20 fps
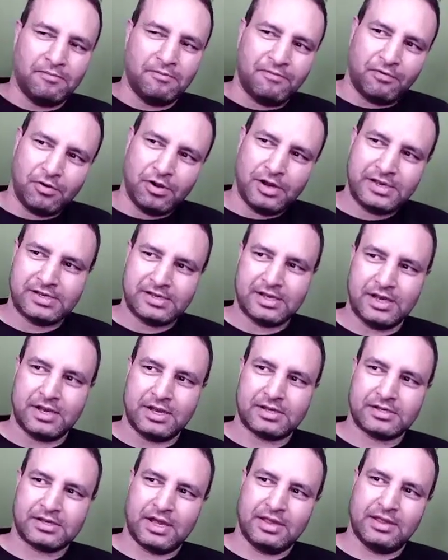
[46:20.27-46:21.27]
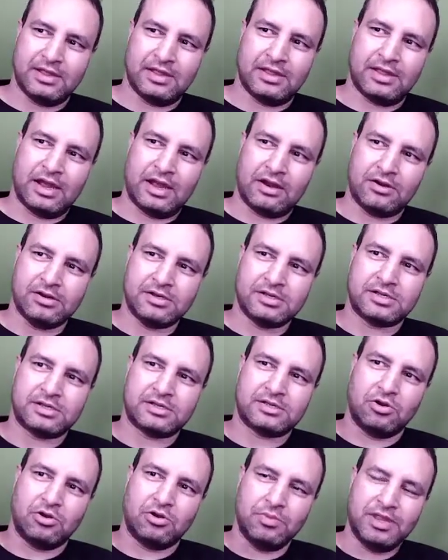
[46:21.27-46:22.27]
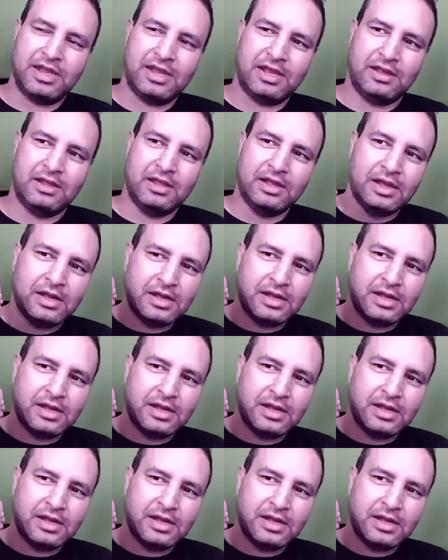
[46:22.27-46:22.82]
46, and there's so many